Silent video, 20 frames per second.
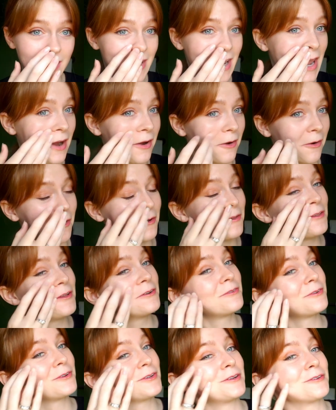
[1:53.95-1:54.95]
hair all
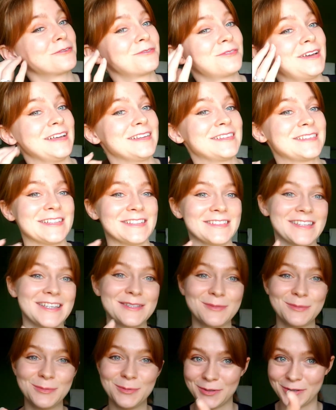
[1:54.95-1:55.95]
over your face because that's
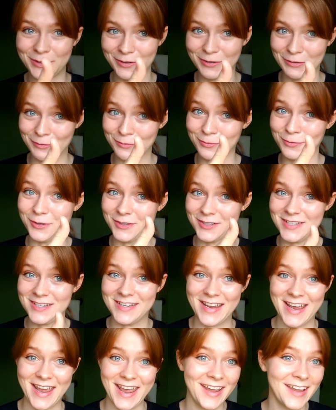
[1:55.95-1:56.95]
what we're going for
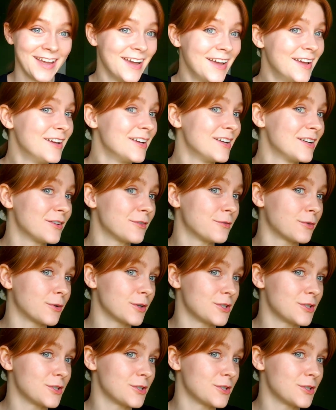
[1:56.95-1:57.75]
today, for